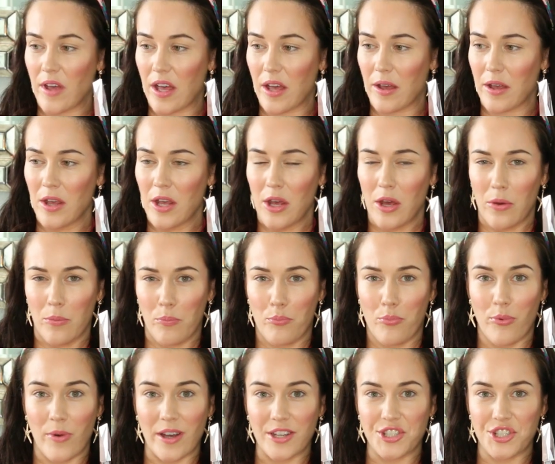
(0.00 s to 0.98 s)
a
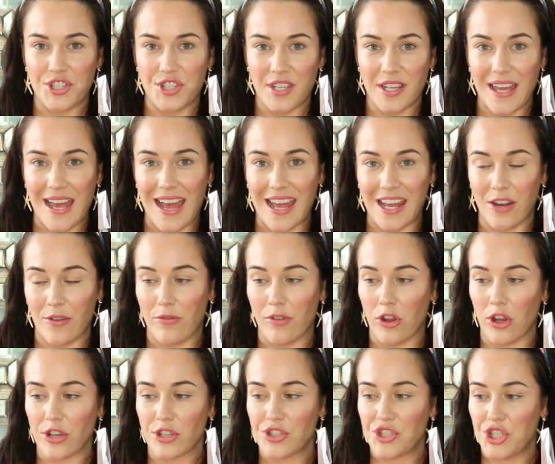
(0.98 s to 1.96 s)
brushed kind of
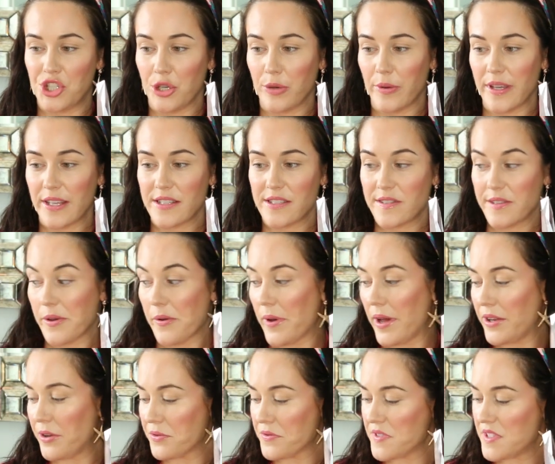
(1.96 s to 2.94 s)
look to it, so
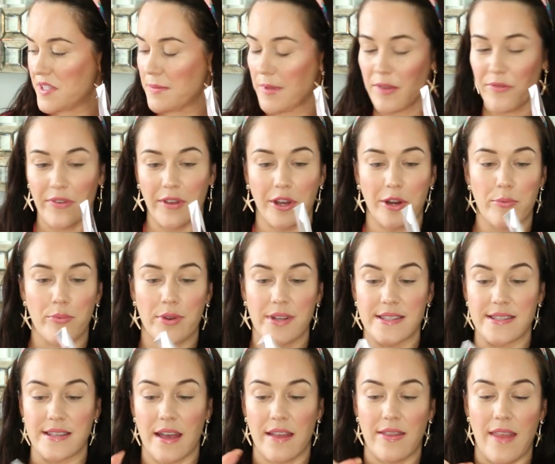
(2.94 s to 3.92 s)
I don't see my
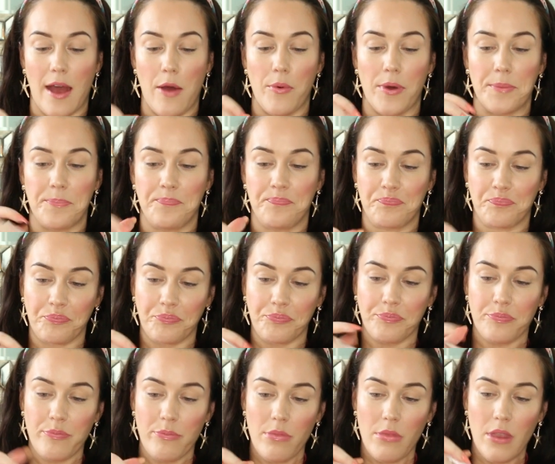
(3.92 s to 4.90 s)
fingerprints on that one.
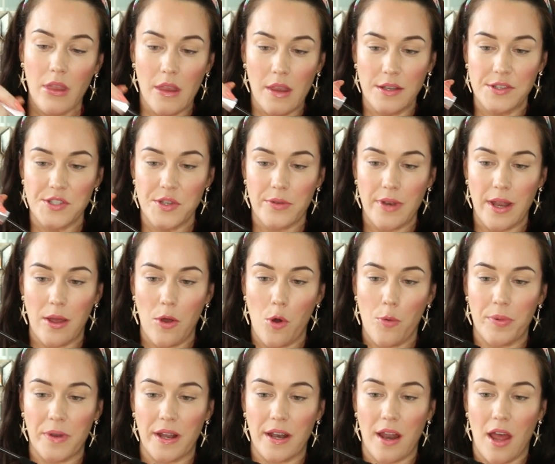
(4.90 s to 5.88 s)
So when I
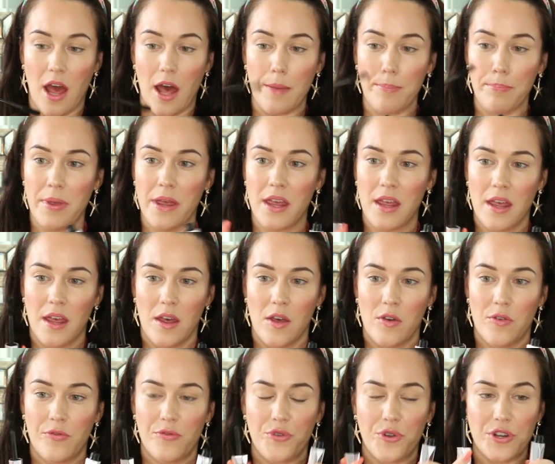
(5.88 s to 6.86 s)
open it up,
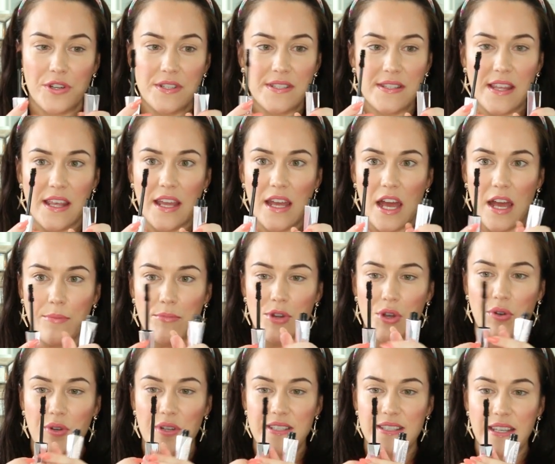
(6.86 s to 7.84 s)
first thing I'm
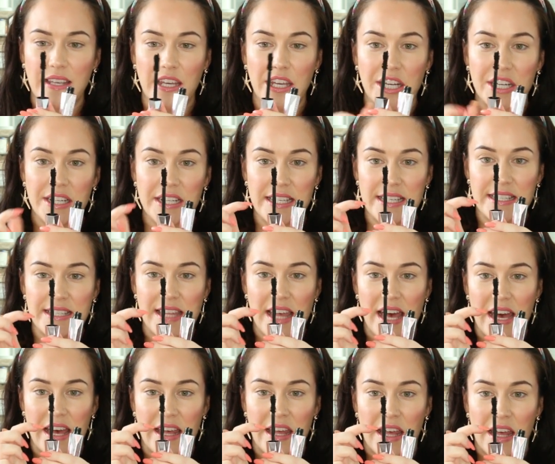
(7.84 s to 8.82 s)
noticing here is
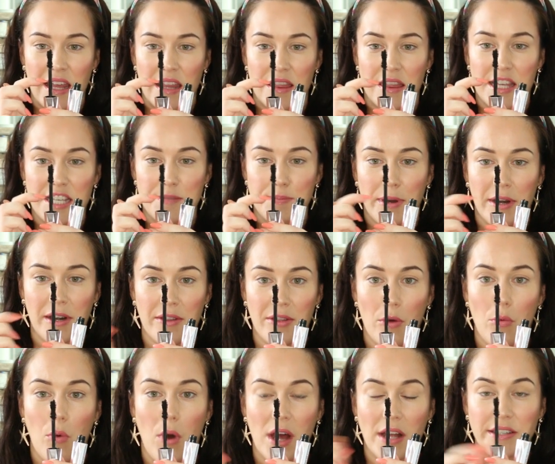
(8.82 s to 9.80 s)
that this part of
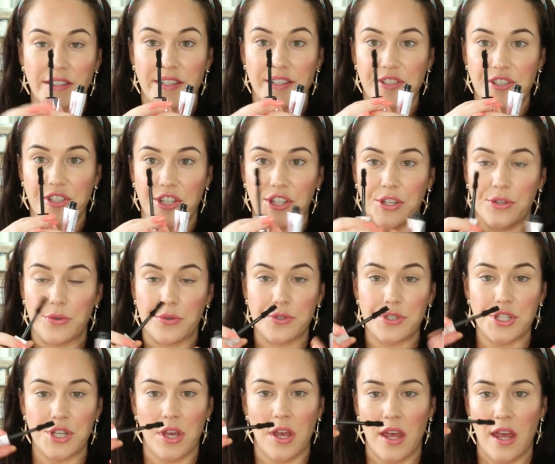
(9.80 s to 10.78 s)
the wand is
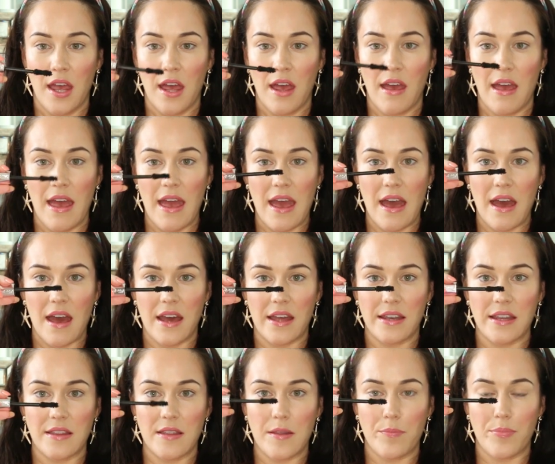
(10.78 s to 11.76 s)
huge,
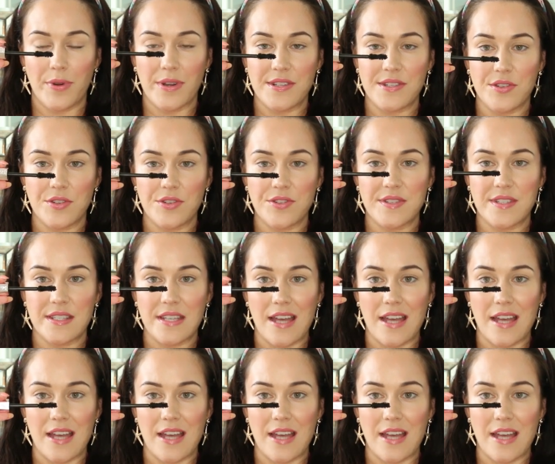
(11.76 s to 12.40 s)
and the bristles